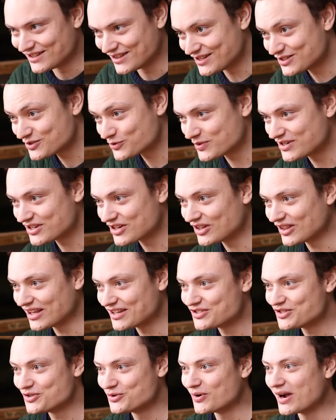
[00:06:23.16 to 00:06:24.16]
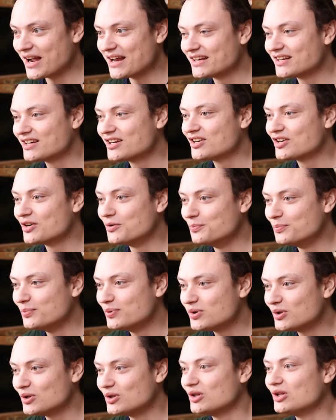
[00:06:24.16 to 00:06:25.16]
This window lets you write
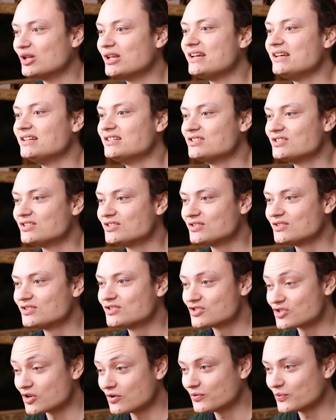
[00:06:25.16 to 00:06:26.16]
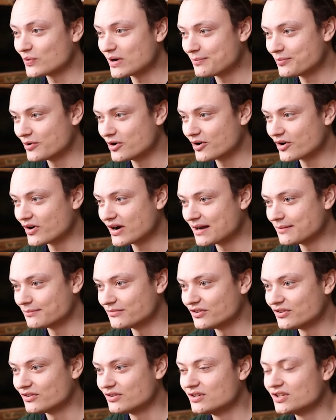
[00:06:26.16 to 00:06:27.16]
complete software
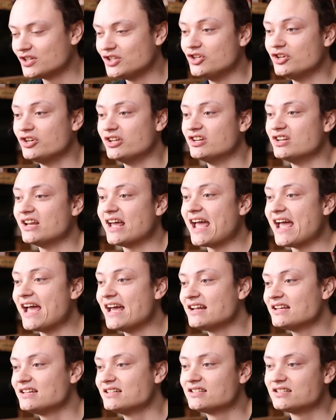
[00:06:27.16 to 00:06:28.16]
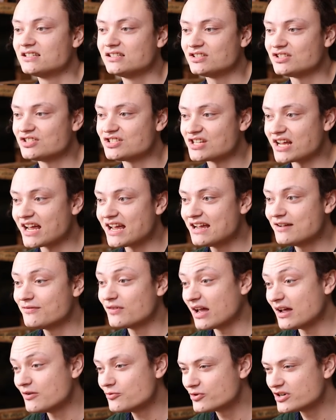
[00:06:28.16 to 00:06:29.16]
programs. You can edit, save,
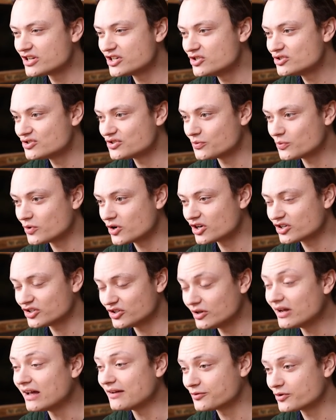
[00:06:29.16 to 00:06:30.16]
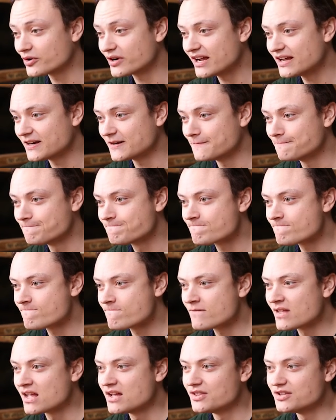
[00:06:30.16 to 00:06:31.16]
and reuse the work you have created.
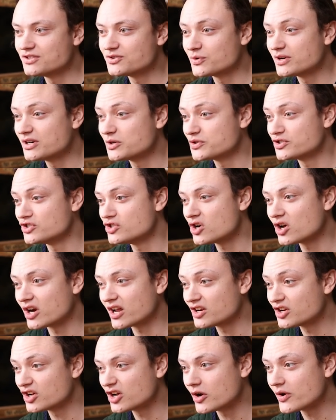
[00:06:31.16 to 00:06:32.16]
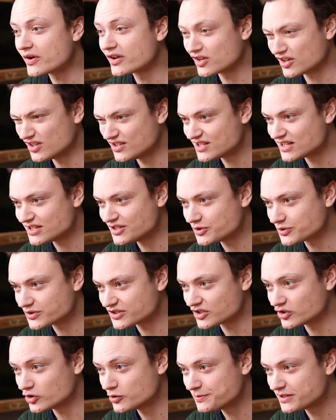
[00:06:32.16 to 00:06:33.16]
This window is not undergoing a
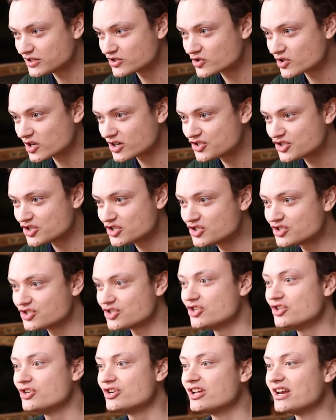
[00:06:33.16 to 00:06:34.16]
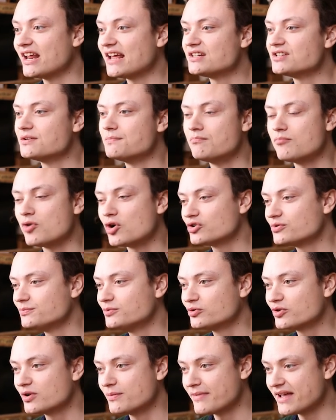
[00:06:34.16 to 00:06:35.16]
continuous looping structure, so you can enter
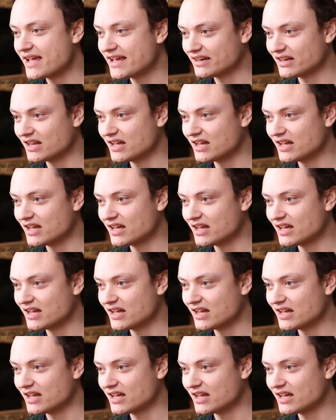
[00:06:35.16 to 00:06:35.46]
multiple command